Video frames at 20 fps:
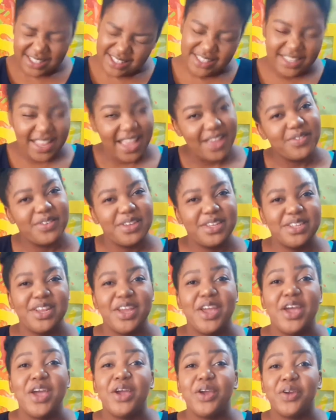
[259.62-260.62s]

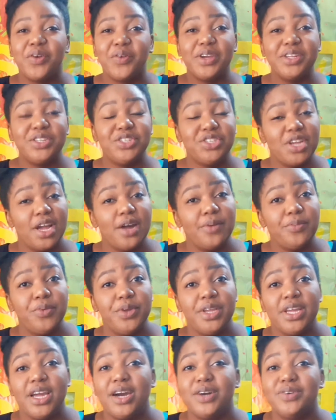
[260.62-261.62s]
7. Great job.
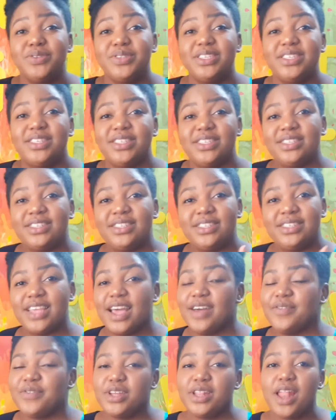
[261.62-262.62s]
We counted to
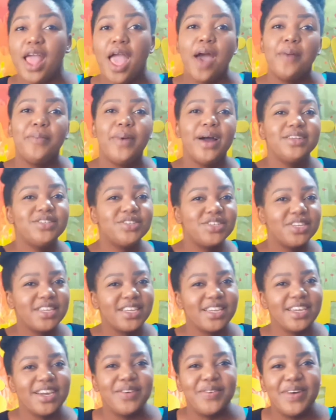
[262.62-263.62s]
7 by
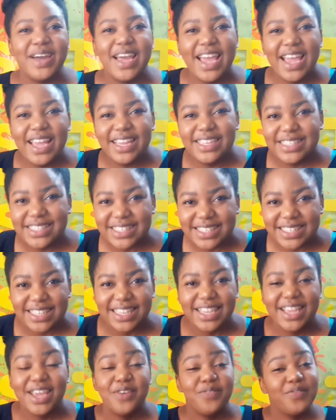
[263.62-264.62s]
shaking our heads.
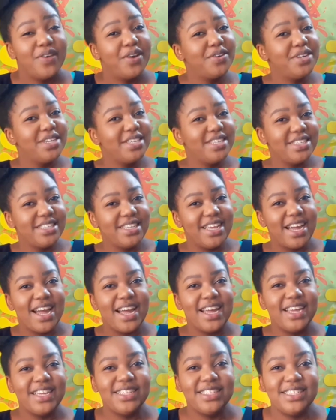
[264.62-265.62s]
Very good,
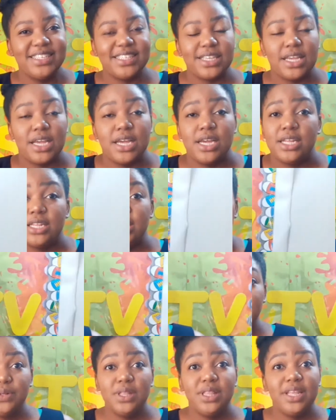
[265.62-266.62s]
guys.
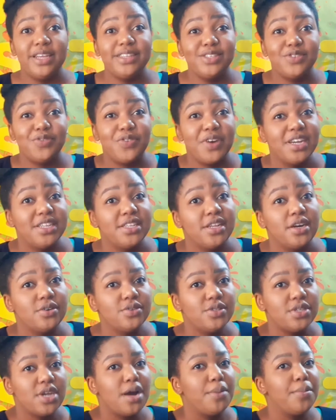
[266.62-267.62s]
Now, let's find
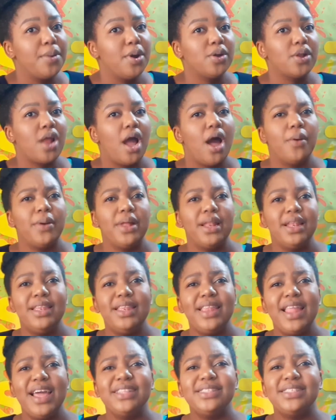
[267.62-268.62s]
out about our
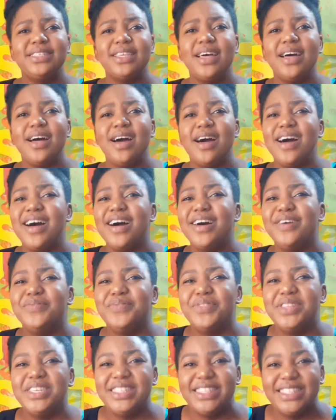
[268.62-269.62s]
letter
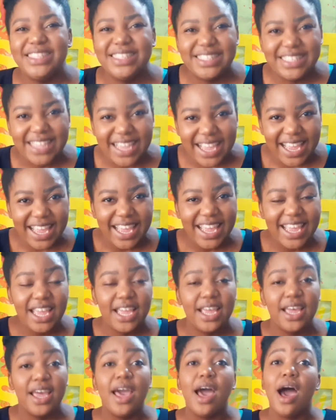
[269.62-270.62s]
of the
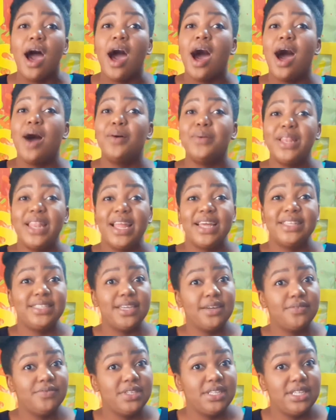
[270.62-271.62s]
day. Our
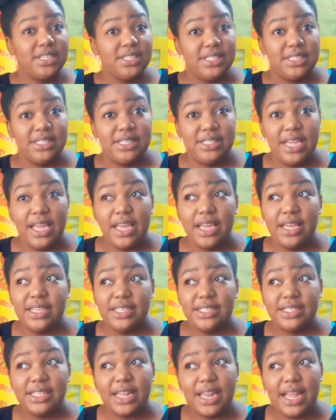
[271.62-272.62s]
letter of the day today
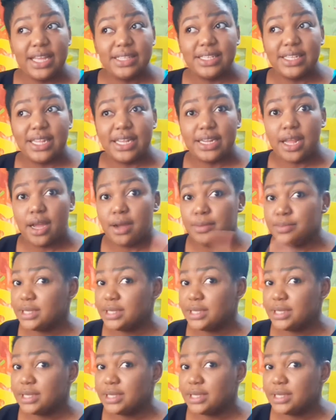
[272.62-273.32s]
is the letter that comes